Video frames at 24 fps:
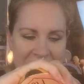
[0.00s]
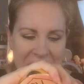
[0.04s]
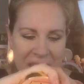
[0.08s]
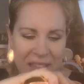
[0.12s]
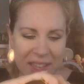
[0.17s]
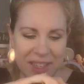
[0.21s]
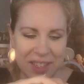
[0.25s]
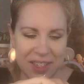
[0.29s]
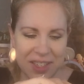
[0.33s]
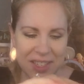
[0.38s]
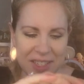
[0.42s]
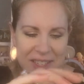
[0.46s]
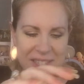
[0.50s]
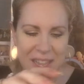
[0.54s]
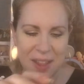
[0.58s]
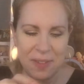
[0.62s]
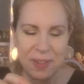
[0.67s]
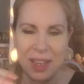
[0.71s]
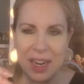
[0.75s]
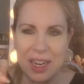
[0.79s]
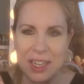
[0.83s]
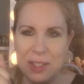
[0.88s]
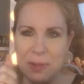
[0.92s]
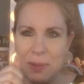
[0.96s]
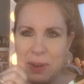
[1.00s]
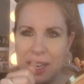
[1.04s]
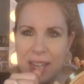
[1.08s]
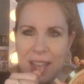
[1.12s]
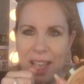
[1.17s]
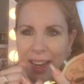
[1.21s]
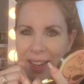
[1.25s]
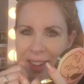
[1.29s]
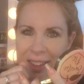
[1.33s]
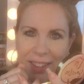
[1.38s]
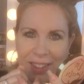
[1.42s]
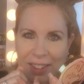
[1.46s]
It's just, I mean, I just want to
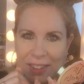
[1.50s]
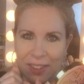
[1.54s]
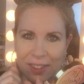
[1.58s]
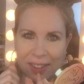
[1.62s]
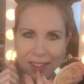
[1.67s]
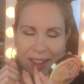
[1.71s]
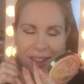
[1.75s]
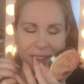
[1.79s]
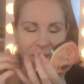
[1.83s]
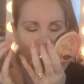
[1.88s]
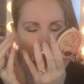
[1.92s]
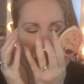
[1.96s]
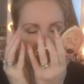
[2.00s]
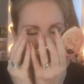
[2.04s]
cut into it like,